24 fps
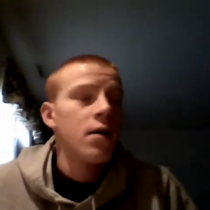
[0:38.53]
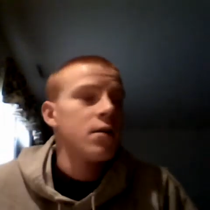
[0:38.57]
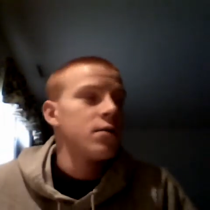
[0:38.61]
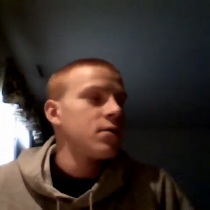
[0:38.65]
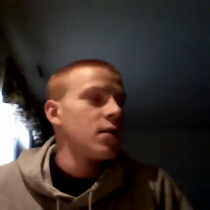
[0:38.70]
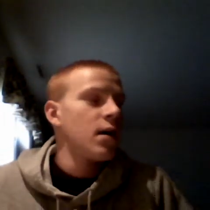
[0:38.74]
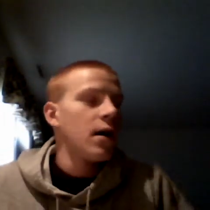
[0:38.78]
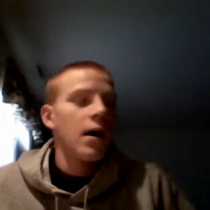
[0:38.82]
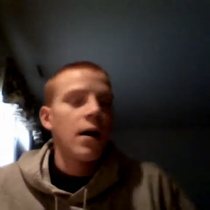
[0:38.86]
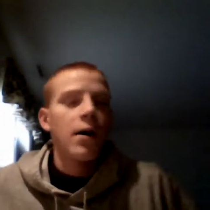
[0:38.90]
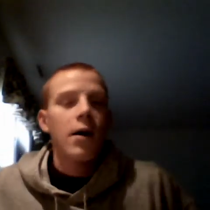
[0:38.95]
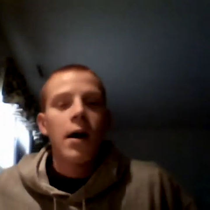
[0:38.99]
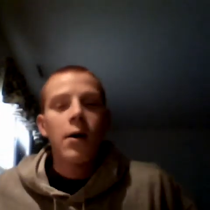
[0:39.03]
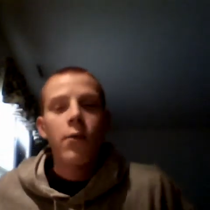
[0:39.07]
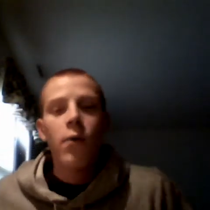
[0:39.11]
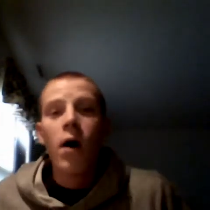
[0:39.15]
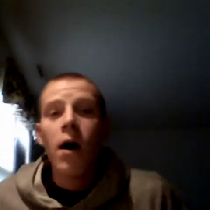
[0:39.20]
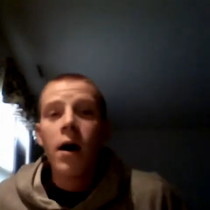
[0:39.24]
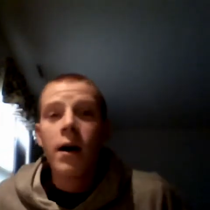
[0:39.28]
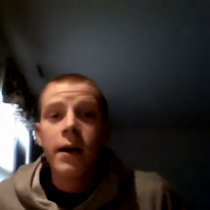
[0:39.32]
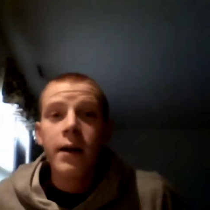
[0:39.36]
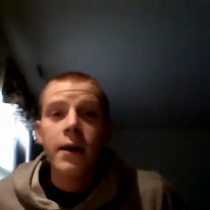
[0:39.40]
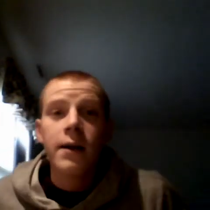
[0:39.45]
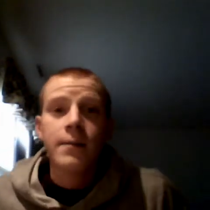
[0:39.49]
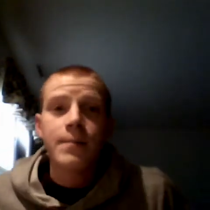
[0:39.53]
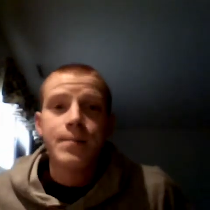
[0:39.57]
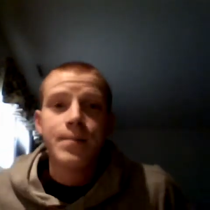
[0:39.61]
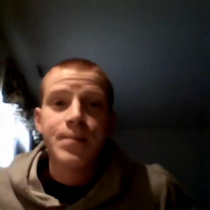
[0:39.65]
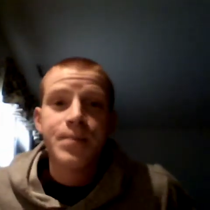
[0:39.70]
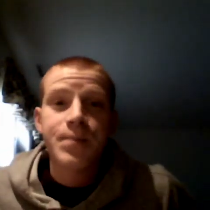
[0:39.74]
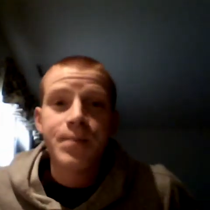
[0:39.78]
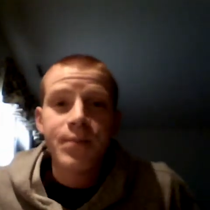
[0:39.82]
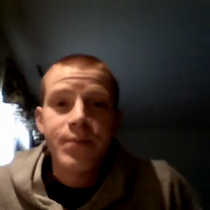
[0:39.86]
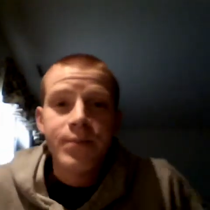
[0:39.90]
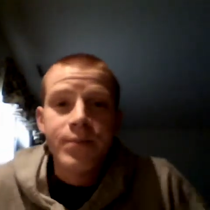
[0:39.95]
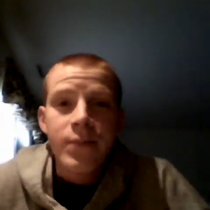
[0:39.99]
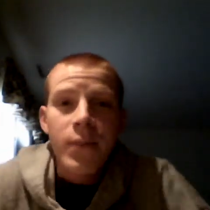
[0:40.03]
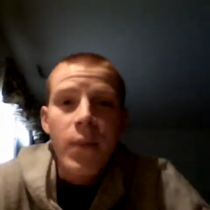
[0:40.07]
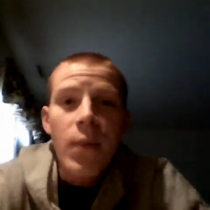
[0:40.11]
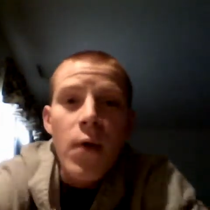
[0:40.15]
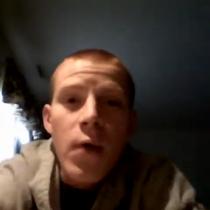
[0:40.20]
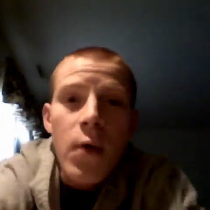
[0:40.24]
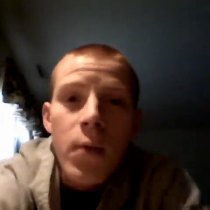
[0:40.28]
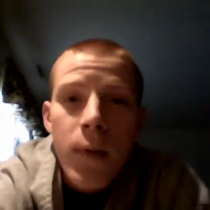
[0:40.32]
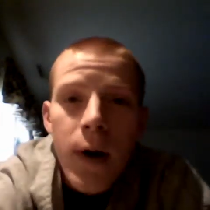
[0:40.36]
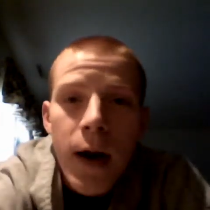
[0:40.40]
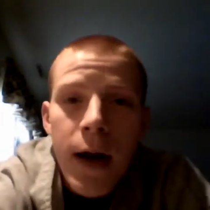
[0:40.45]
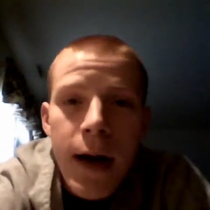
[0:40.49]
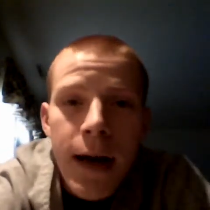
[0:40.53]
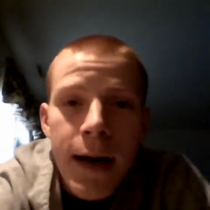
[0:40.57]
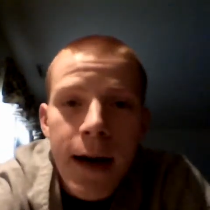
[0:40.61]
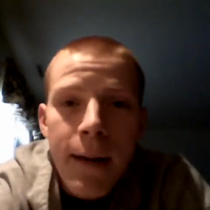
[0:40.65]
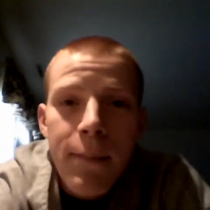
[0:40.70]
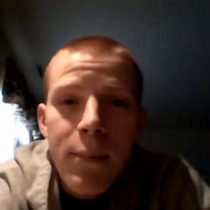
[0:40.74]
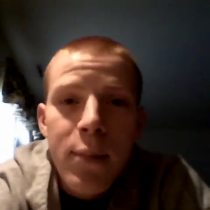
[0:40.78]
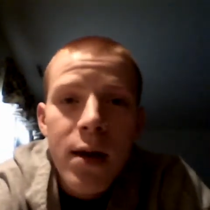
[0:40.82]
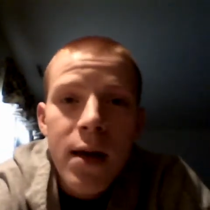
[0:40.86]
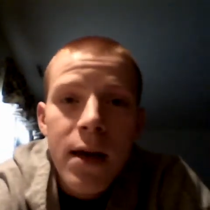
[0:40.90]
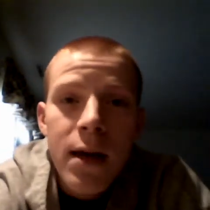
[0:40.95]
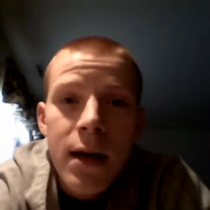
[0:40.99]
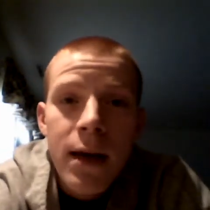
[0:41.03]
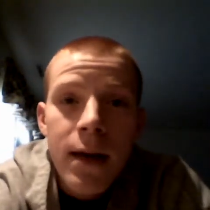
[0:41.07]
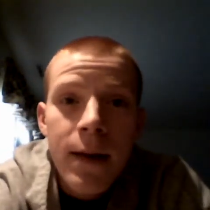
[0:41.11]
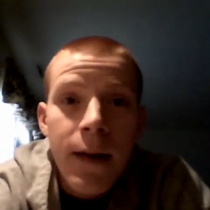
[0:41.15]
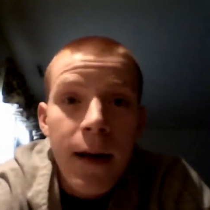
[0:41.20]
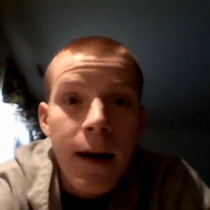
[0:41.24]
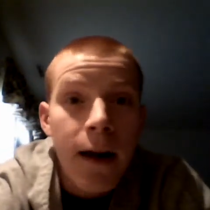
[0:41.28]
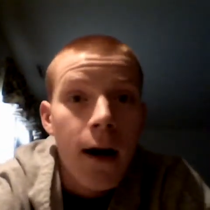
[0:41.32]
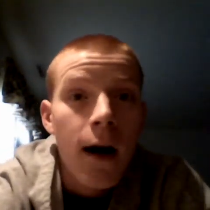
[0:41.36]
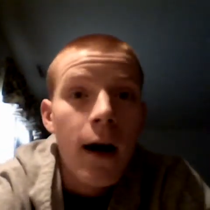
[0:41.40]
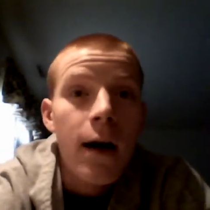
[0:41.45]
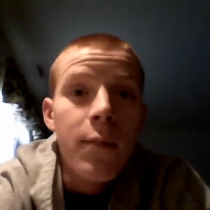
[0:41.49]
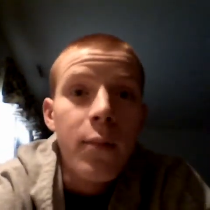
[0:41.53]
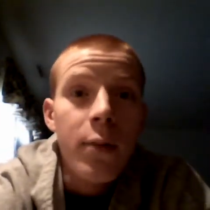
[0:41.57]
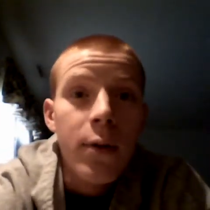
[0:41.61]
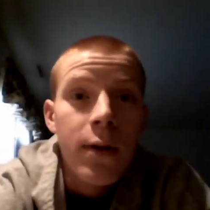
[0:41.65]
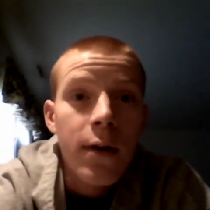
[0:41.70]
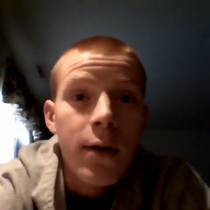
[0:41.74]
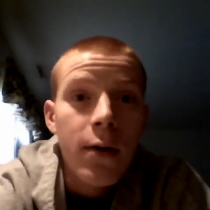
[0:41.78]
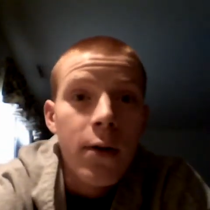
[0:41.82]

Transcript: So I, I walk in, right, and I pee in the cup.